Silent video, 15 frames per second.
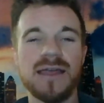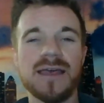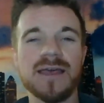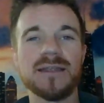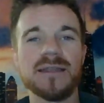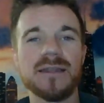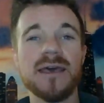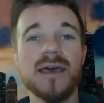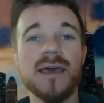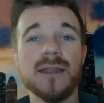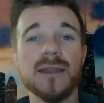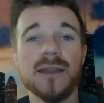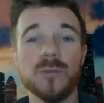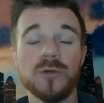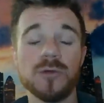And
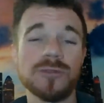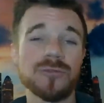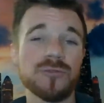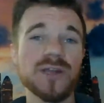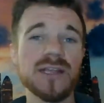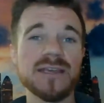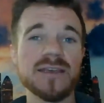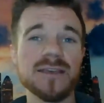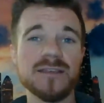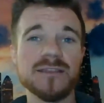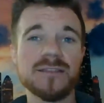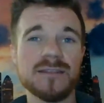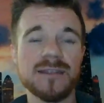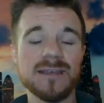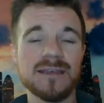number 3
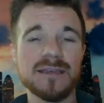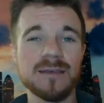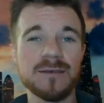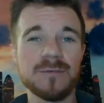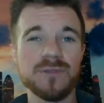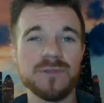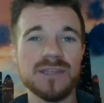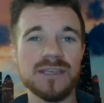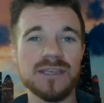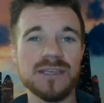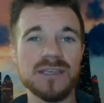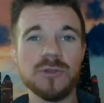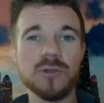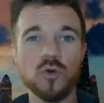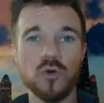is to give the
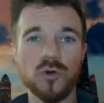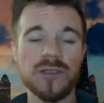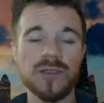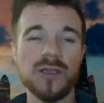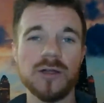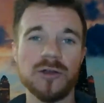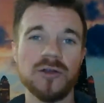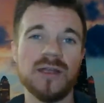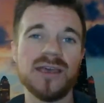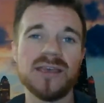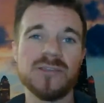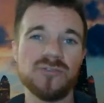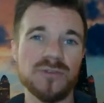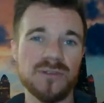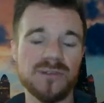newer, younger
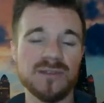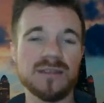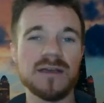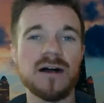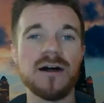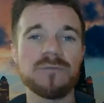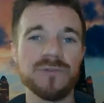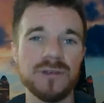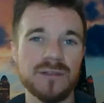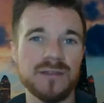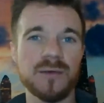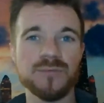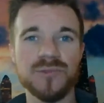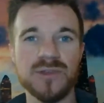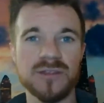agents in the office
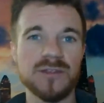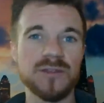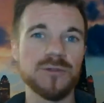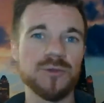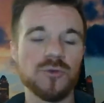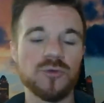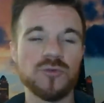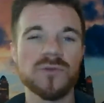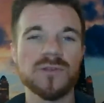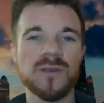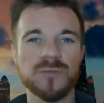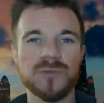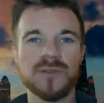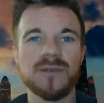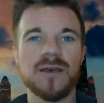something to do,
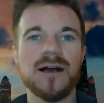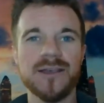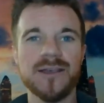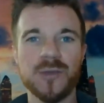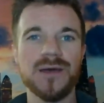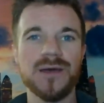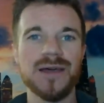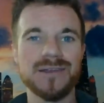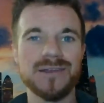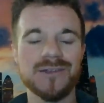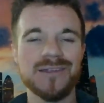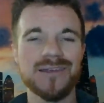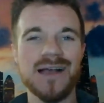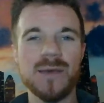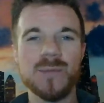something to occupy their
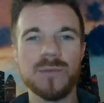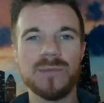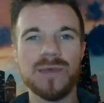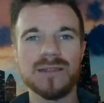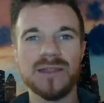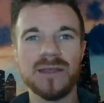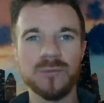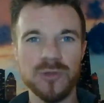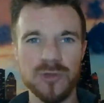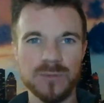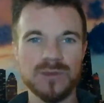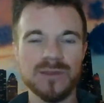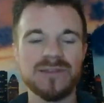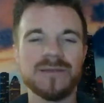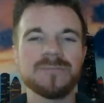time and make them look
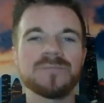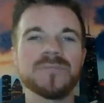busy.